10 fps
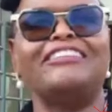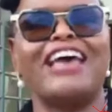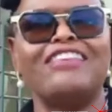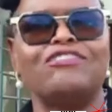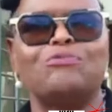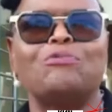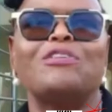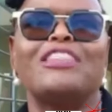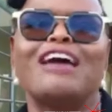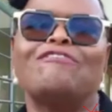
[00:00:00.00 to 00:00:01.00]
Chanzu,
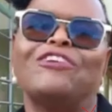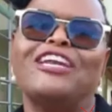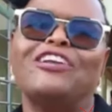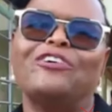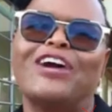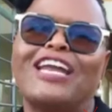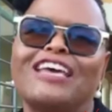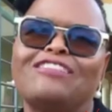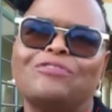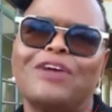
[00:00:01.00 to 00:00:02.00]
they have already
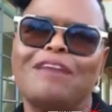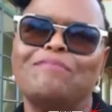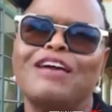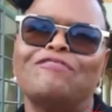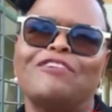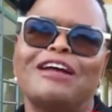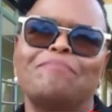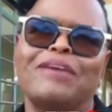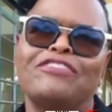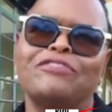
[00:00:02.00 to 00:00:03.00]
organized to come here for a
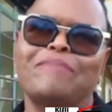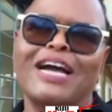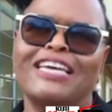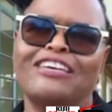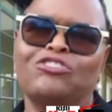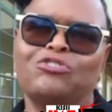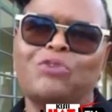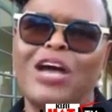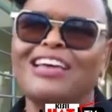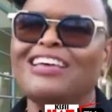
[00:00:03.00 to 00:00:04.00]
benchmarking
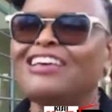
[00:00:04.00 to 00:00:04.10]
tour.